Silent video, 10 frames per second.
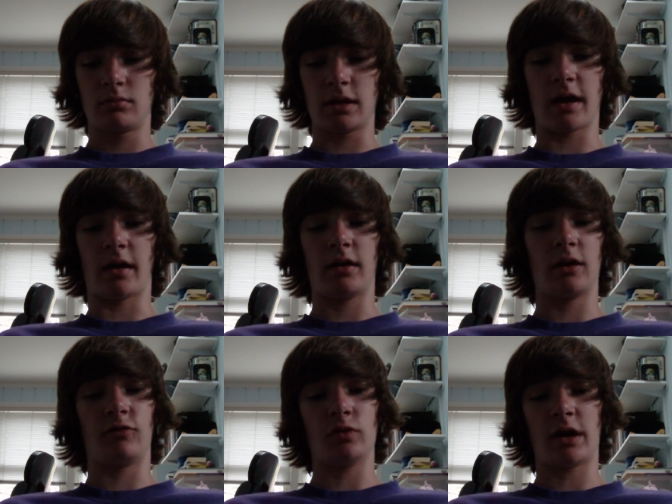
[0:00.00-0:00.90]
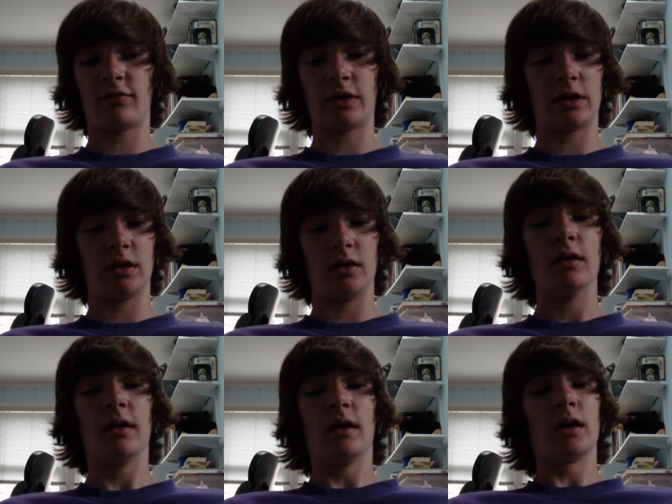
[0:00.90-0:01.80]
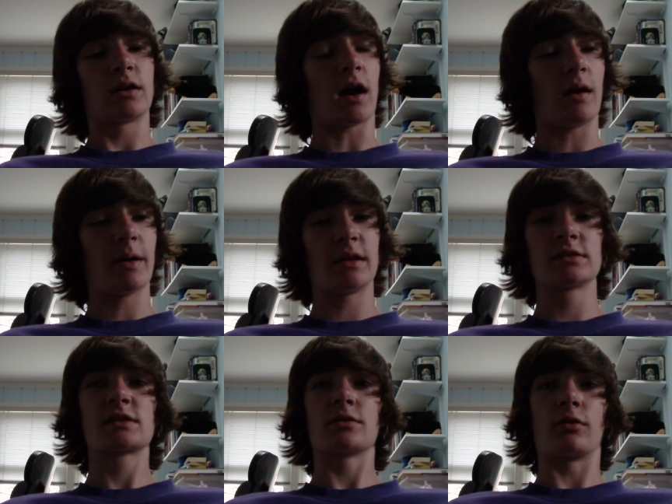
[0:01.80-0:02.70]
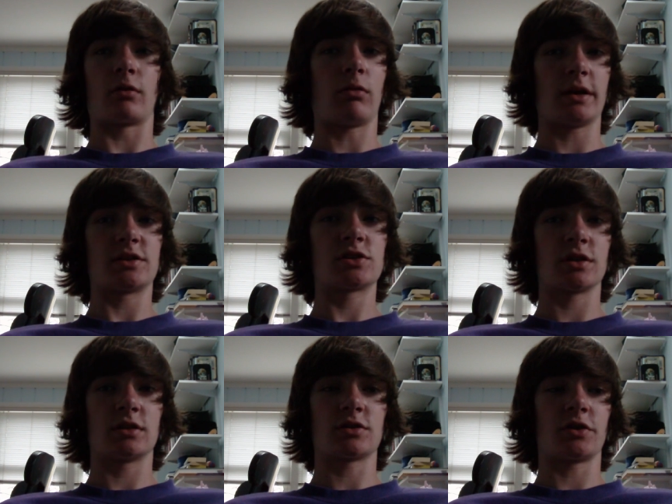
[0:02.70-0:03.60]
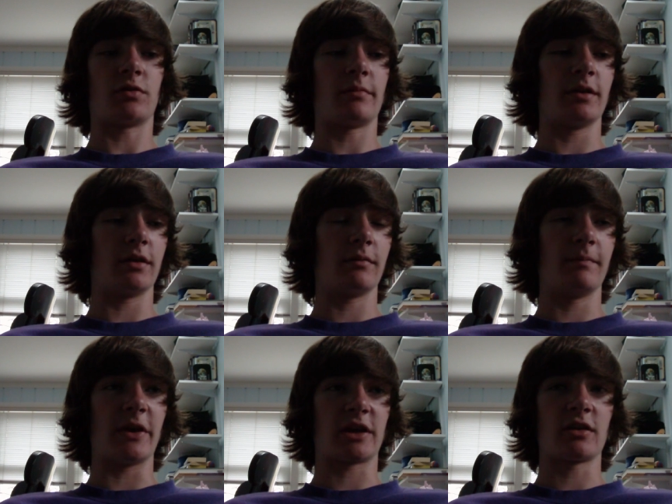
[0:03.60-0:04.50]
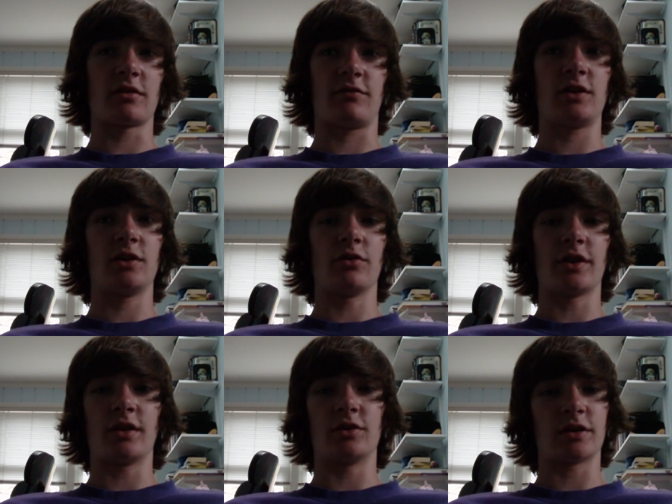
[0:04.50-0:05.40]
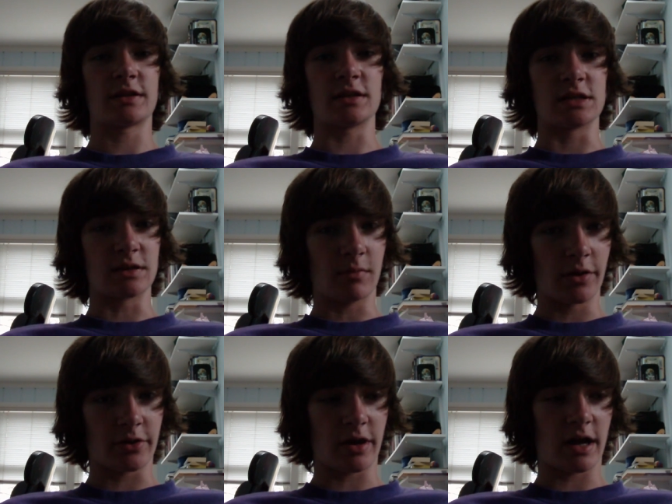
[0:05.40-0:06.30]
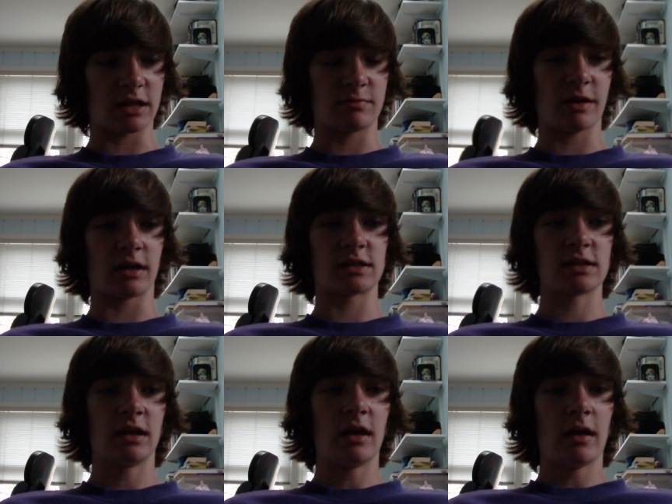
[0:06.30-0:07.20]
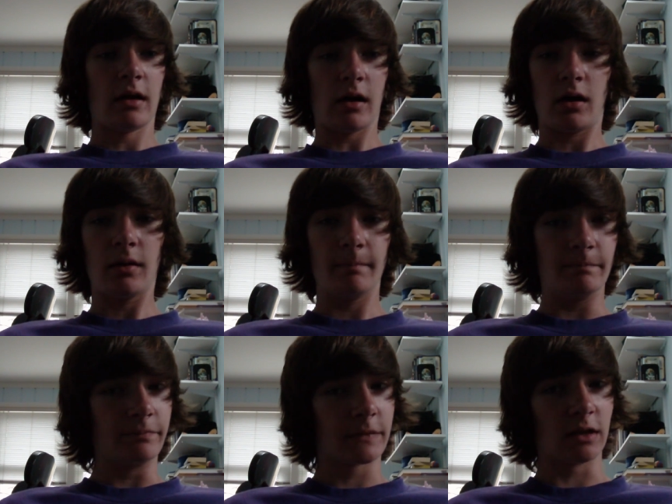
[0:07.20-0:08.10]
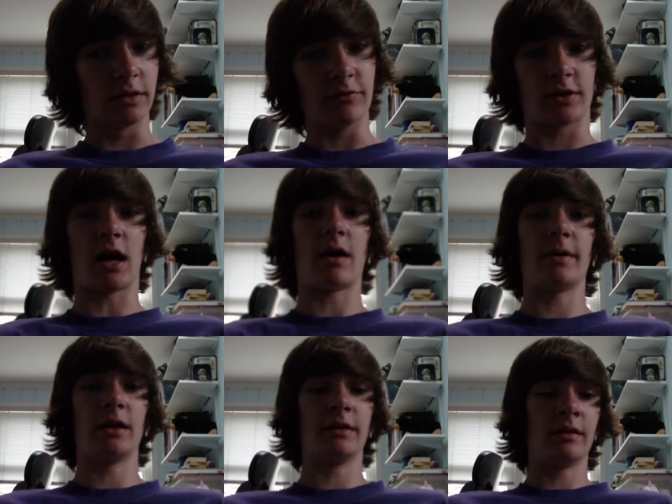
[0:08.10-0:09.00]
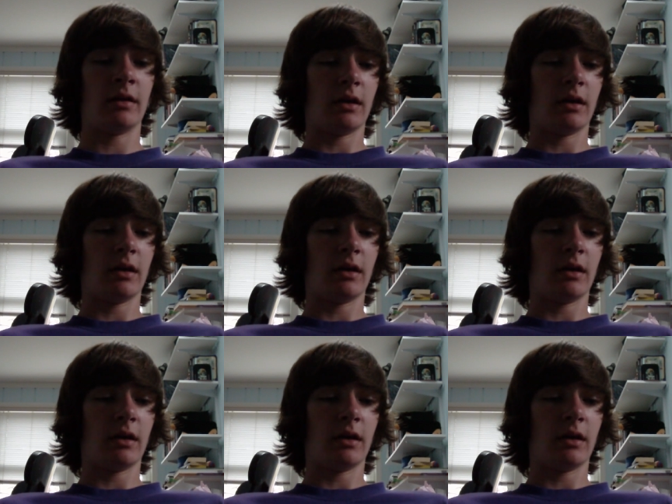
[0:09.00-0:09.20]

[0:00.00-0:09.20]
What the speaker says: yeah, if you have any comments or questions, or you want me to make another video that addresses some other aspects, leave a comment.